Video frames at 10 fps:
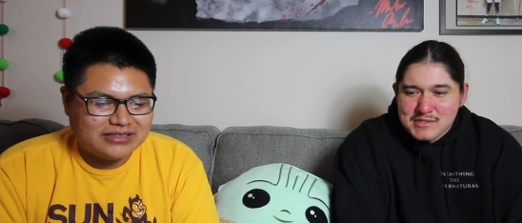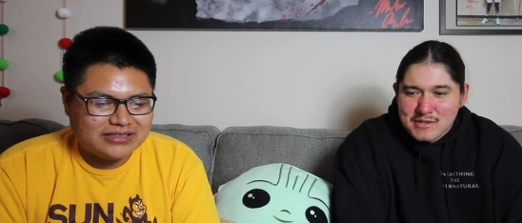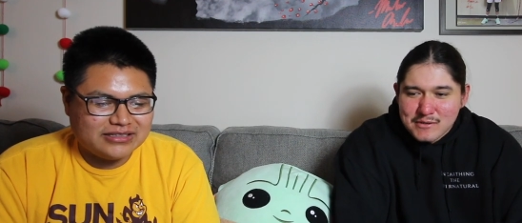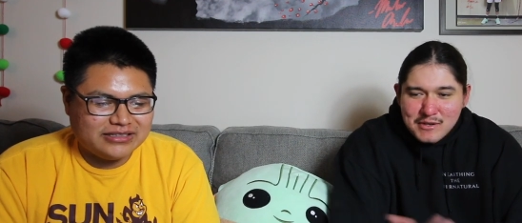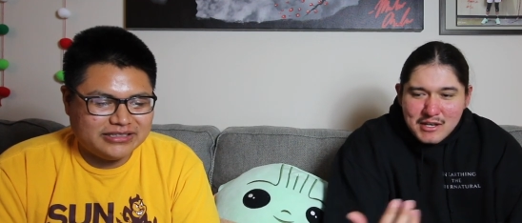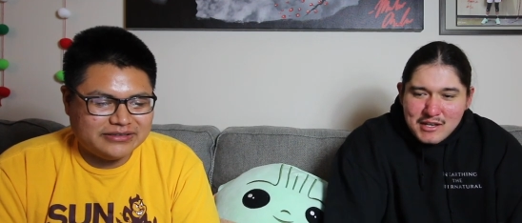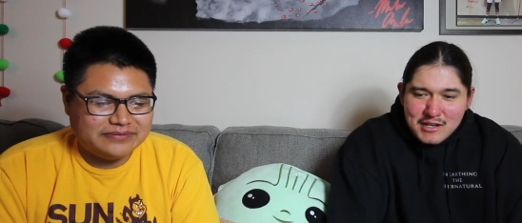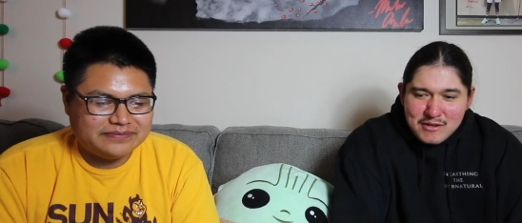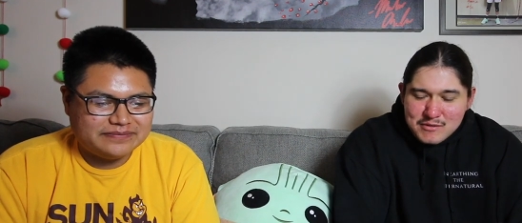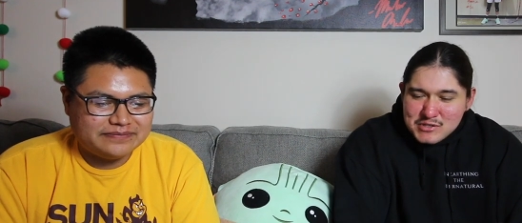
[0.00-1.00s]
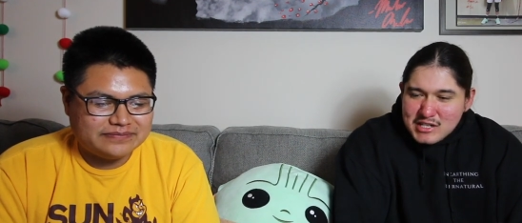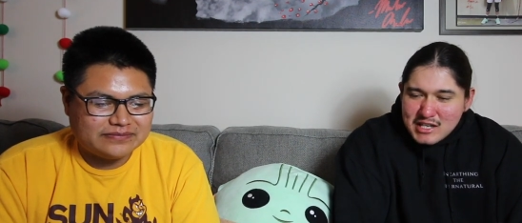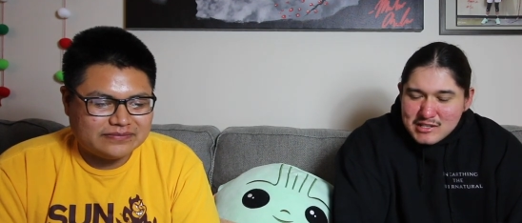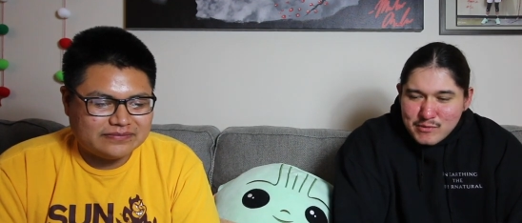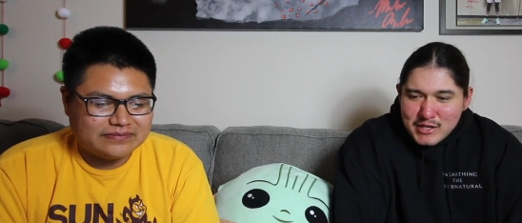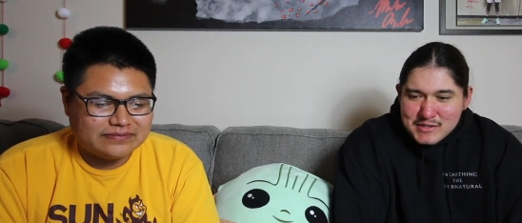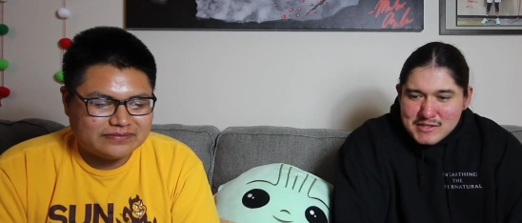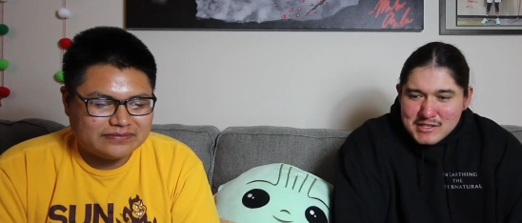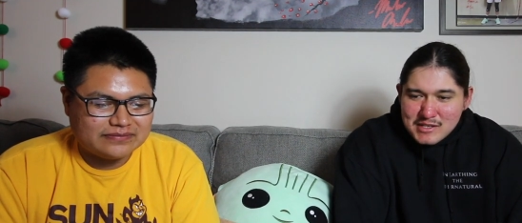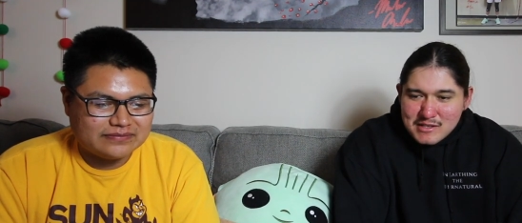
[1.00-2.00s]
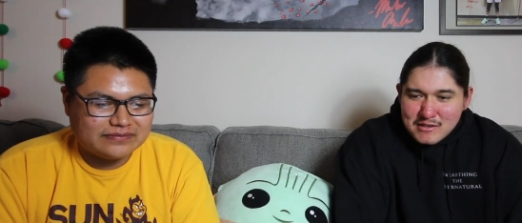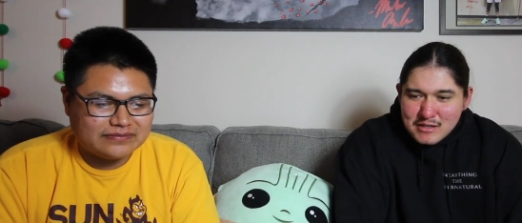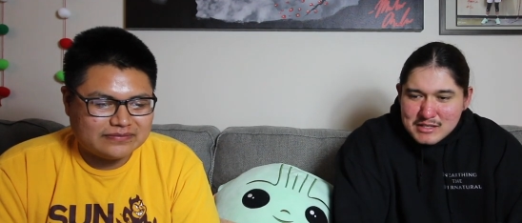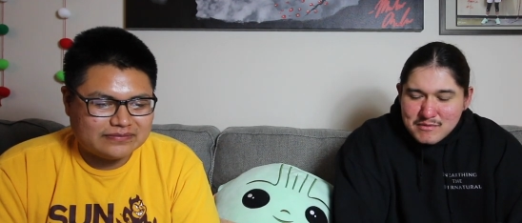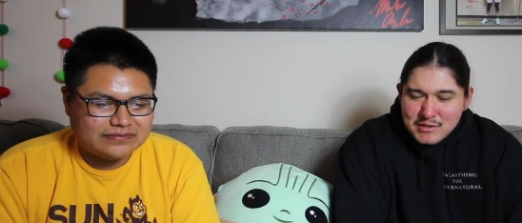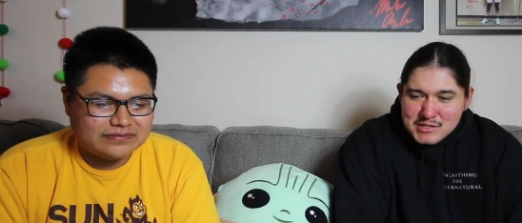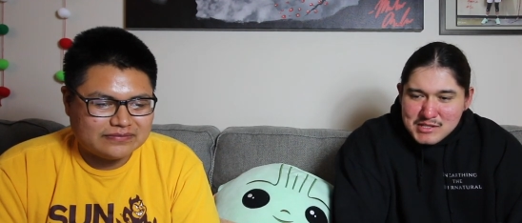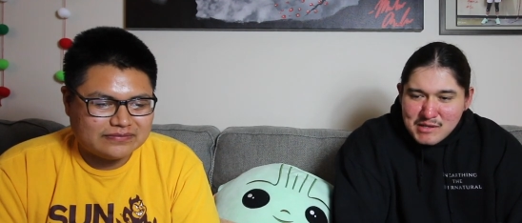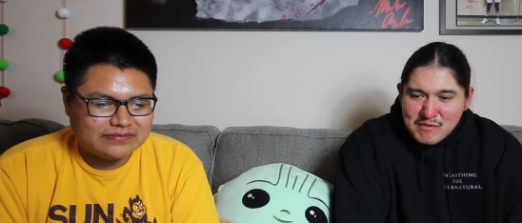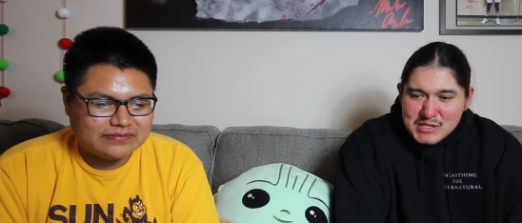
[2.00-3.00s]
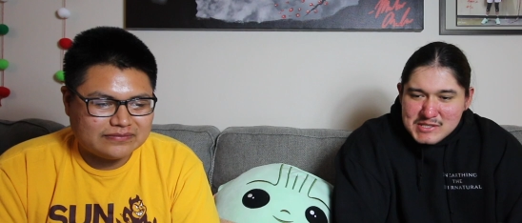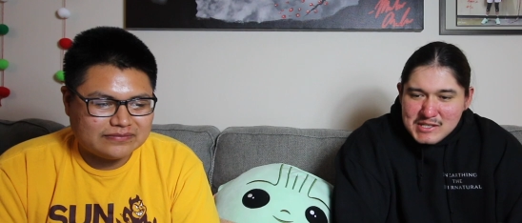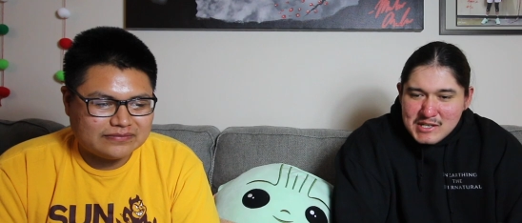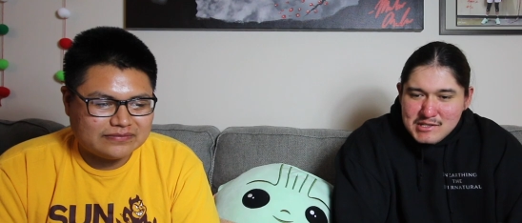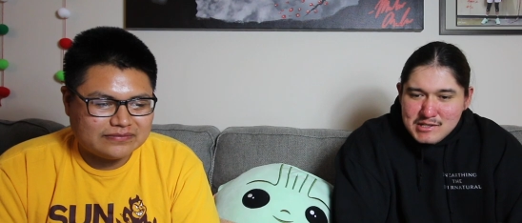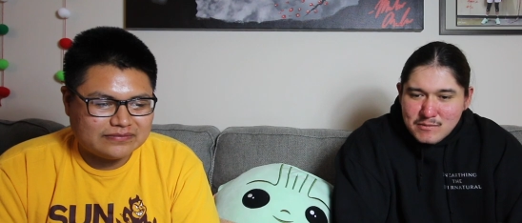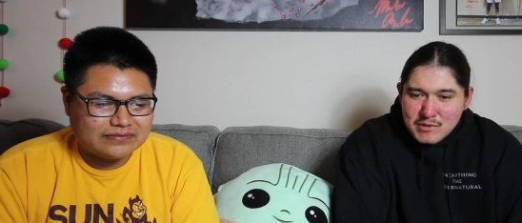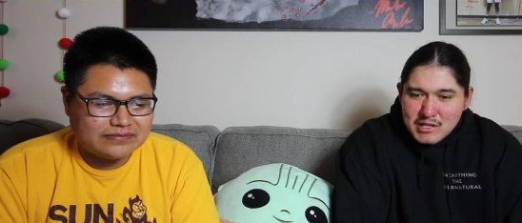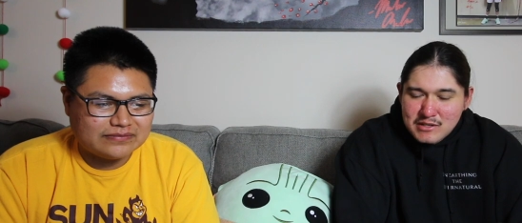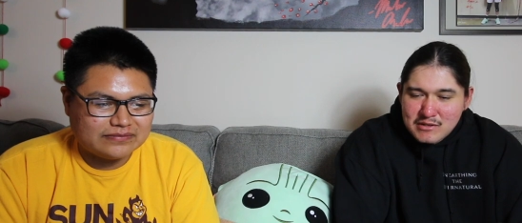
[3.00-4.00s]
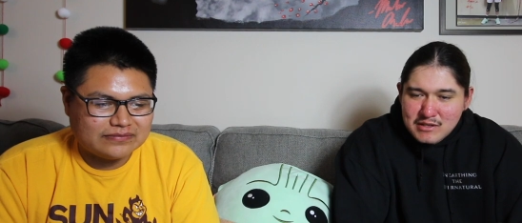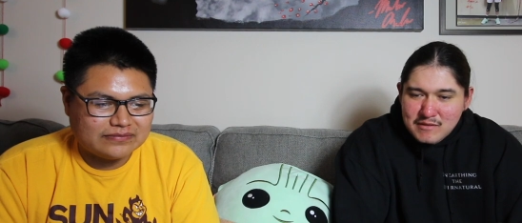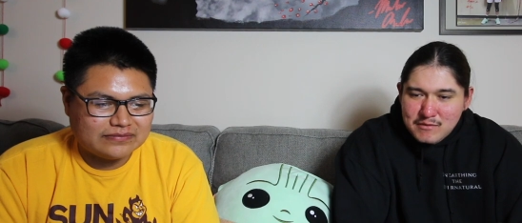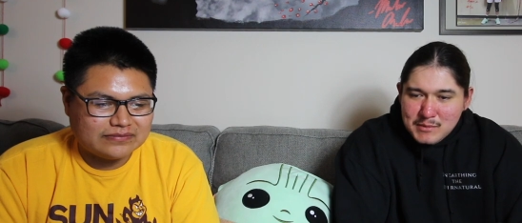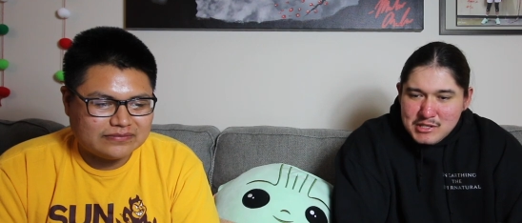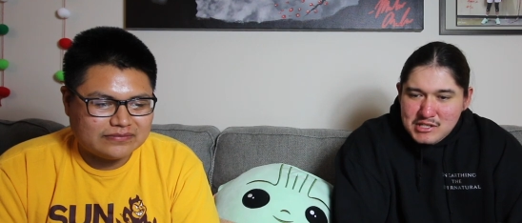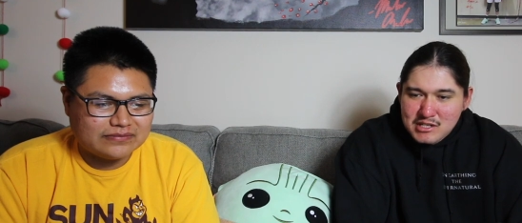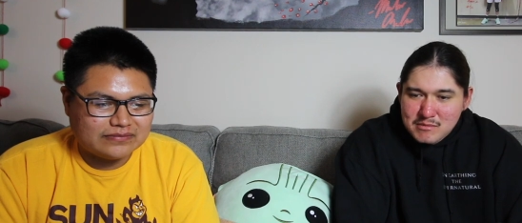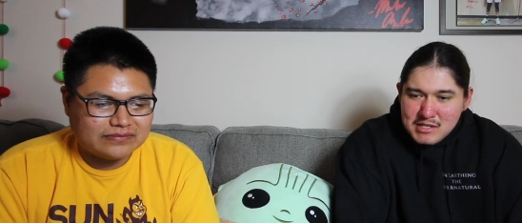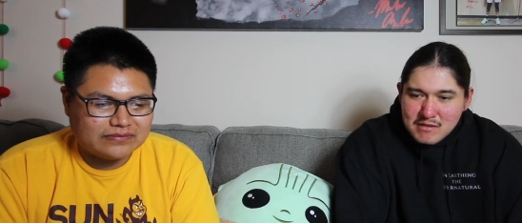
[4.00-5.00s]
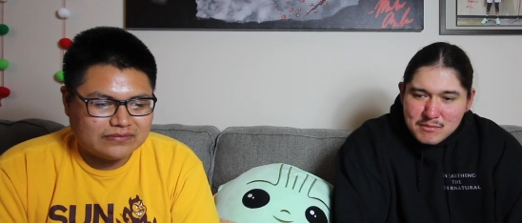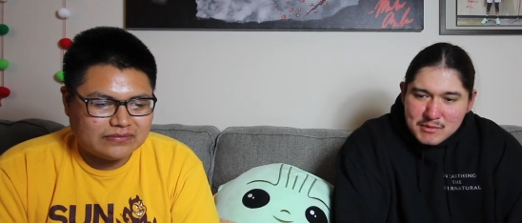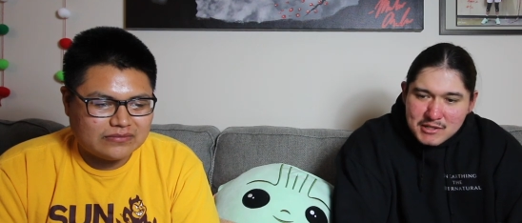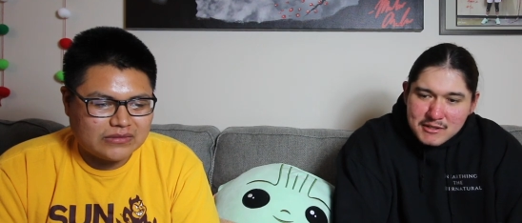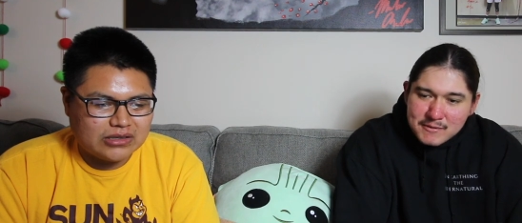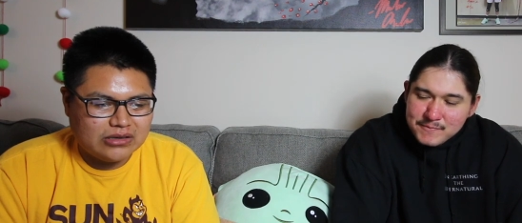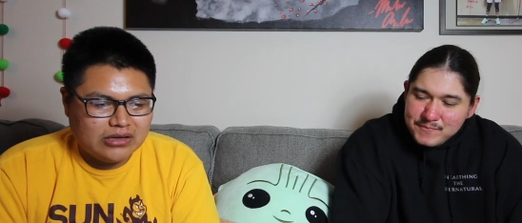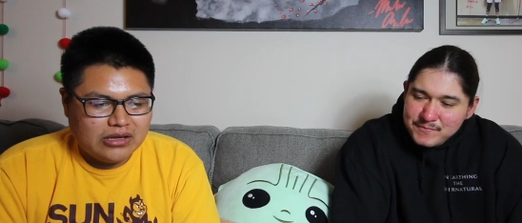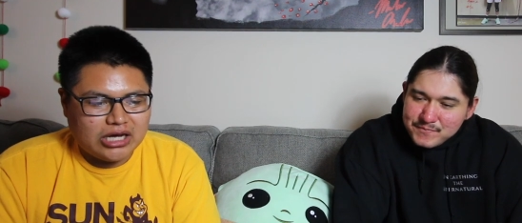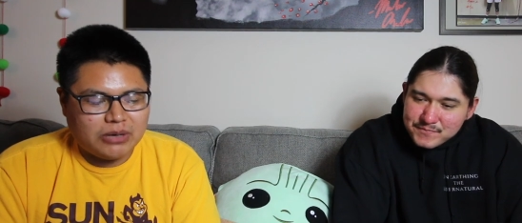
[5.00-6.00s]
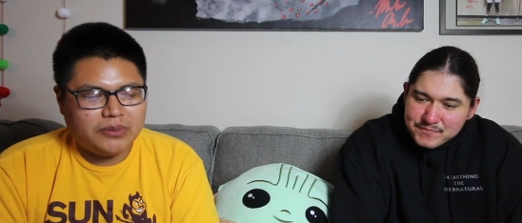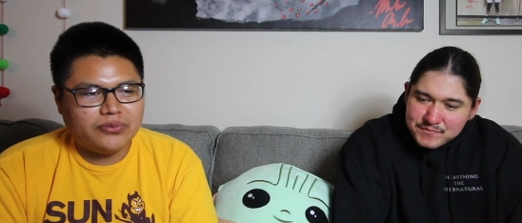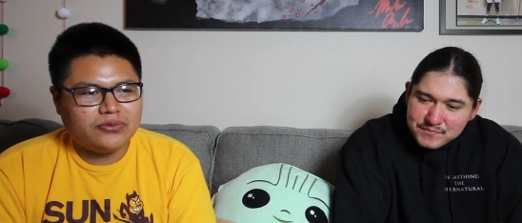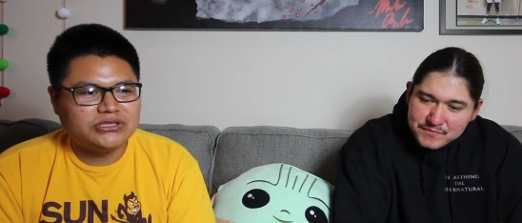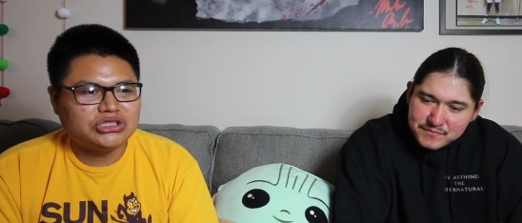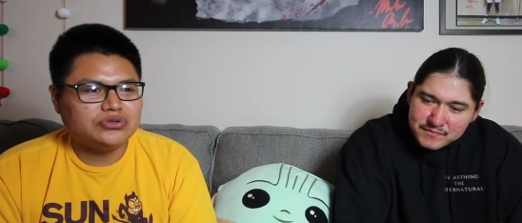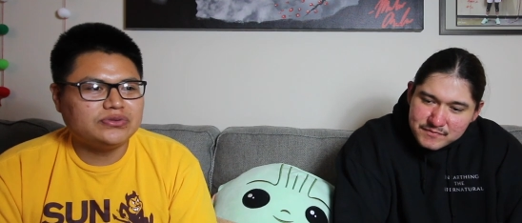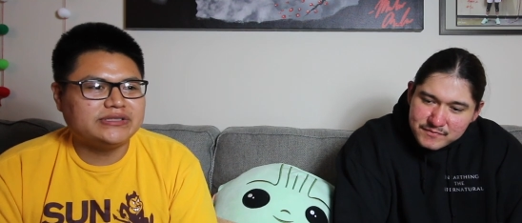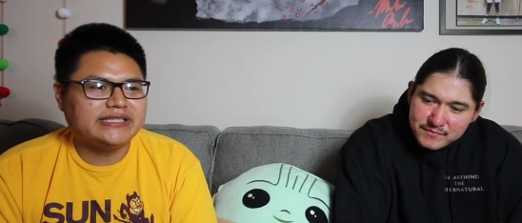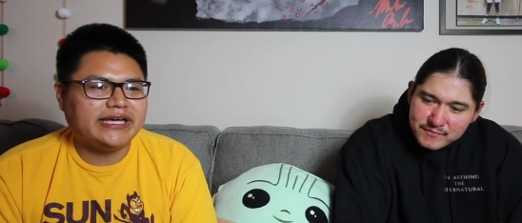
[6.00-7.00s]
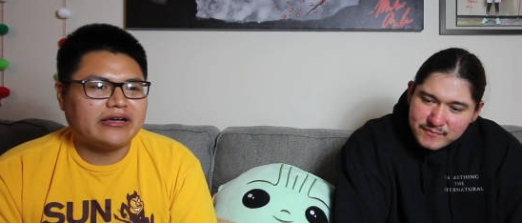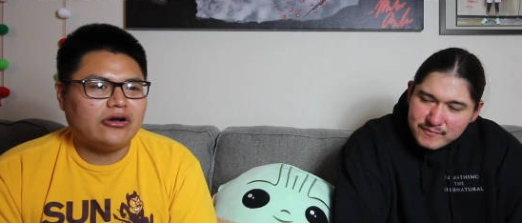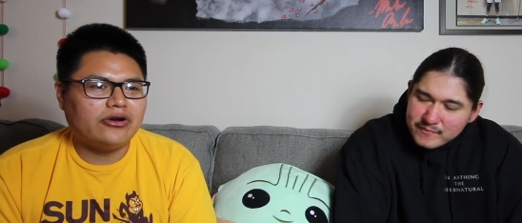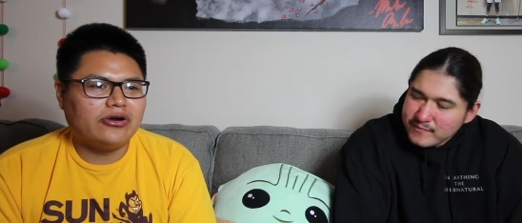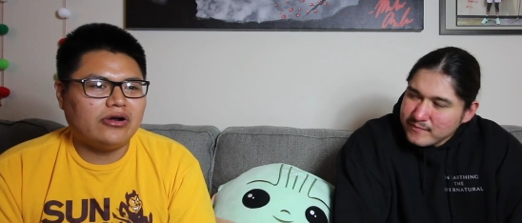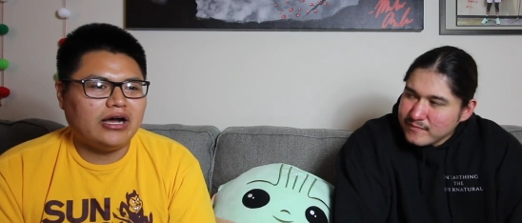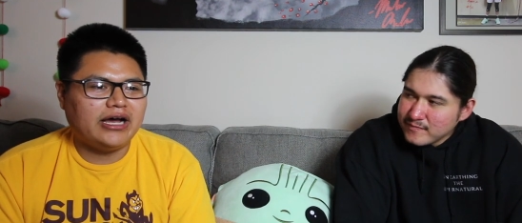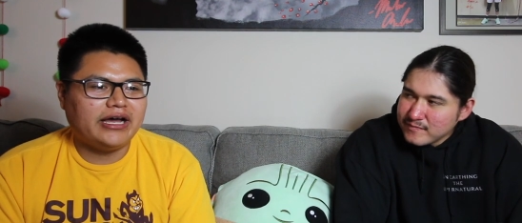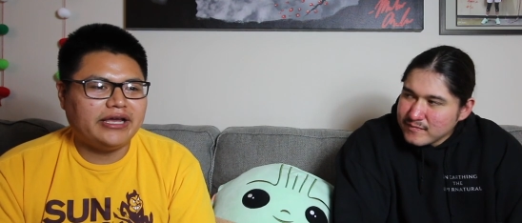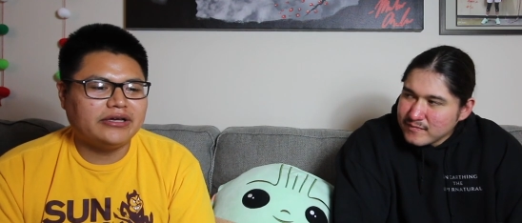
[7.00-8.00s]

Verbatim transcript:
Speaker 1: So yeah. we're just gonna have to wait and see as far as the investigation and what other information comes out from it all.
Speaker 2: I remember when she was like on her high